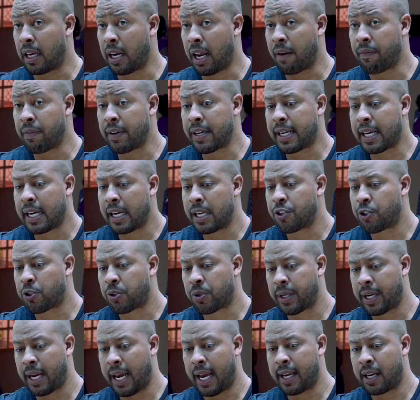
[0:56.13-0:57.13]
And every
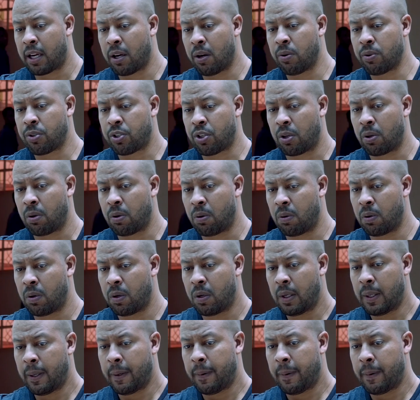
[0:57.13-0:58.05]
country I go to,